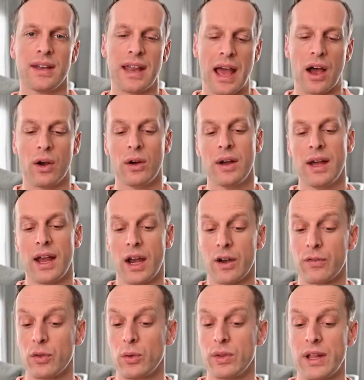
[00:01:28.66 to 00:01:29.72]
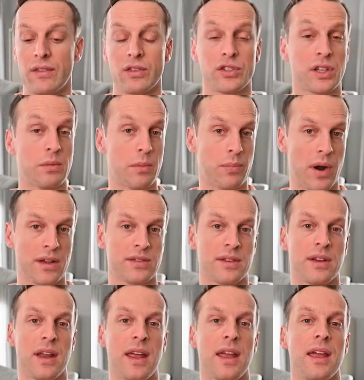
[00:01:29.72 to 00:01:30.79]
Now, air fluid levels can be
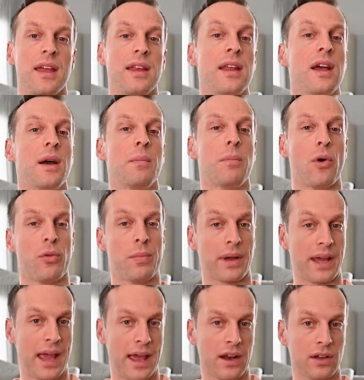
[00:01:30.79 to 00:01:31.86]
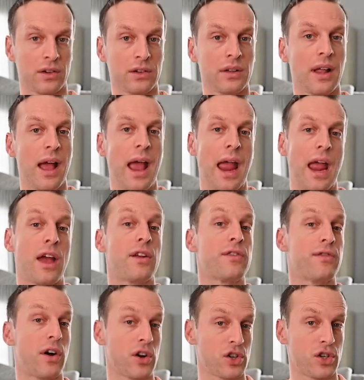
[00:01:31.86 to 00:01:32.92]
present in both mechanical and
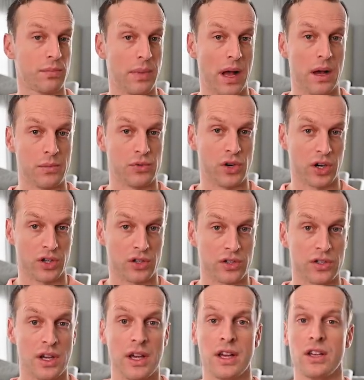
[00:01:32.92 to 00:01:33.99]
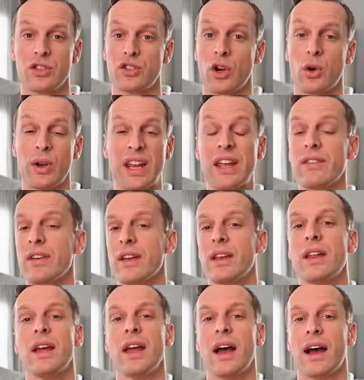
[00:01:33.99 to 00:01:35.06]
functional bowel obstructions. So
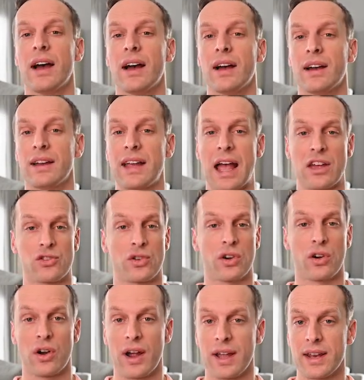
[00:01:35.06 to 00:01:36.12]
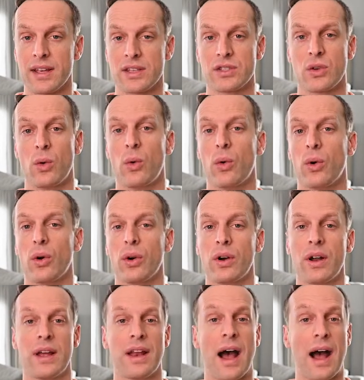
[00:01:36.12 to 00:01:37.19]
even uh, gastroenteritis
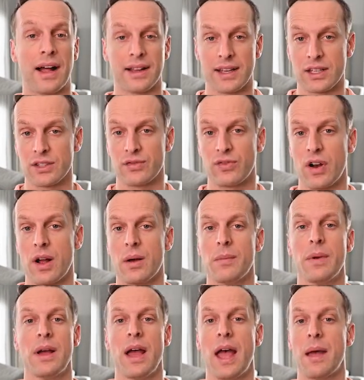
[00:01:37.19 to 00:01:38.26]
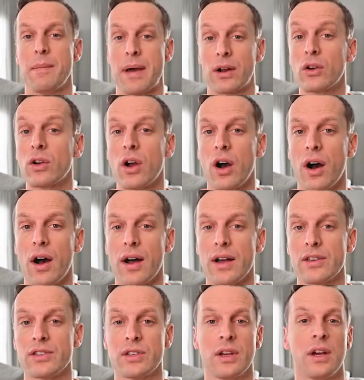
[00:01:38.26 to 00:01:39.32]
or an ileus from a medical
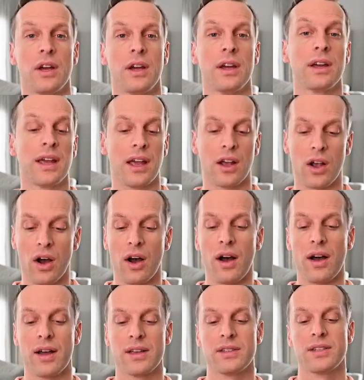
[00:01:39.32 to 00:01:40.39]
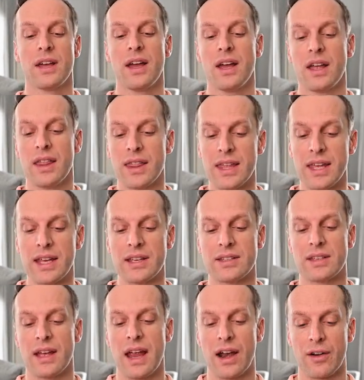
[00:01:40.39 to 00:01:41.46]
cause can cause
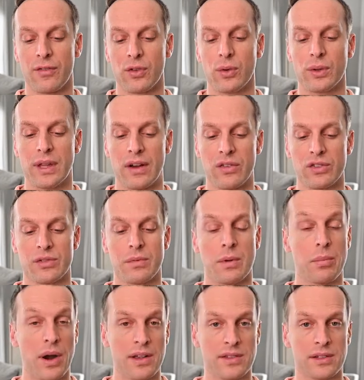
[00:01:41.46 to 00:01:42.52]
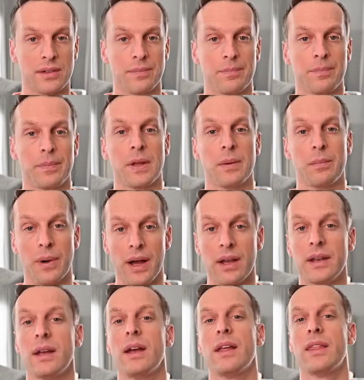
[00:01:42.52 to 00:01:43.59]
these air fluid levels to be present.
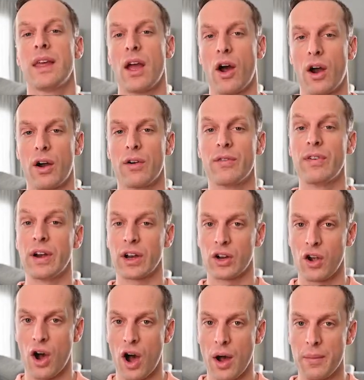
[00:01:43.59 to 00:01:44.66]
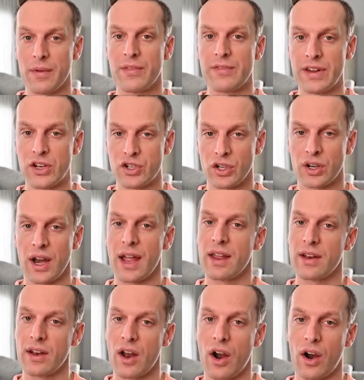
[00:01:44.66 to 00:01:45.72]
But they are a very common feature
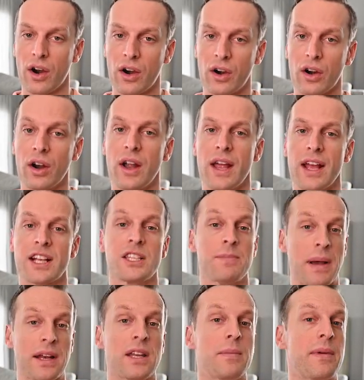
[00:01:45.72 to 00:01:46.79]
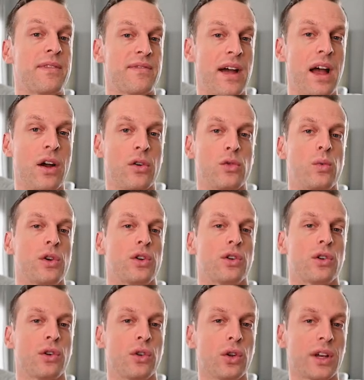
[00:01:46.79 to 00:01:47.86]
and are expected to be found when
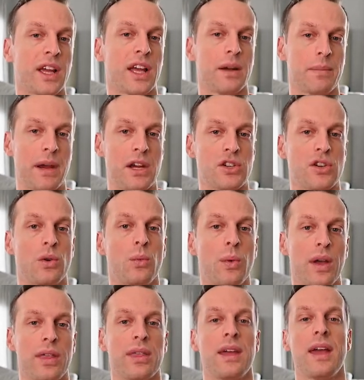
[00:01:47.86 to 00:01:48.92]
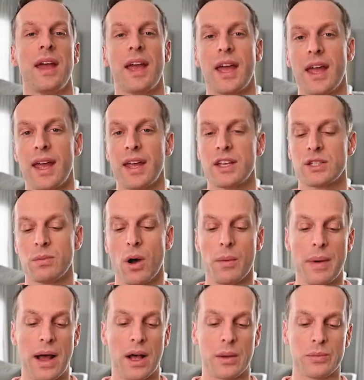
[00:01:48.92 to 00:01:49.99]
you're looking at a patient with a small
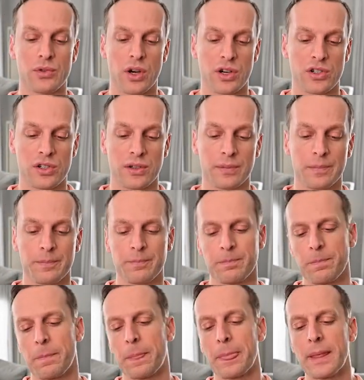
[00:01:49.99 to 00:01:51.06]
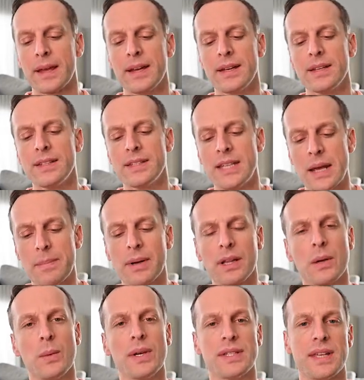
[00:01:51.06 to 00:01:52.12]
bowel obstruction.
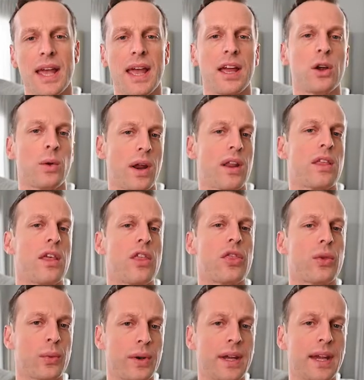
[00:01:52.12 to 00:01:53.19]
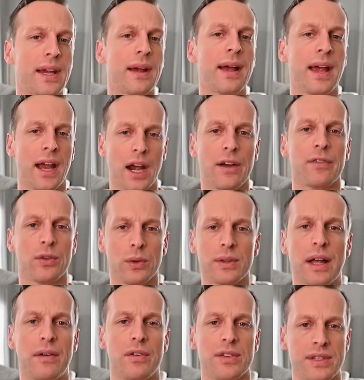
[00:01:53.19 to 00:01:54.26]
Typically we say greater than three air fluid
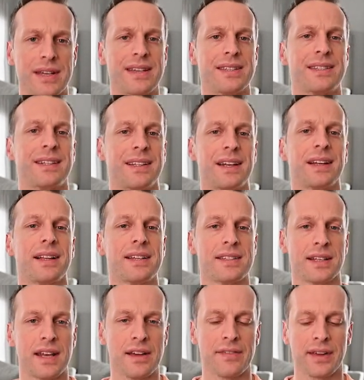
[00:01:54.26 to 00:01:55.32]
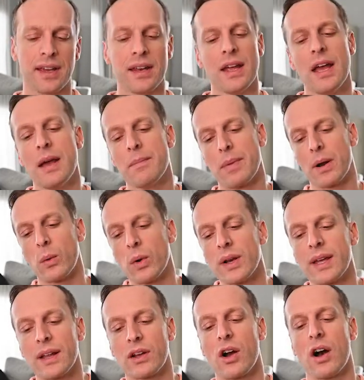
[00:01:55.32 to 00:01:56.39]
levels is clinically significant, but I
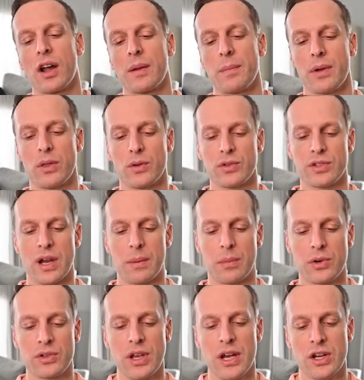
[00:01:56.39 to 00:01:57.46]
wouldn't get caught up on those numbers.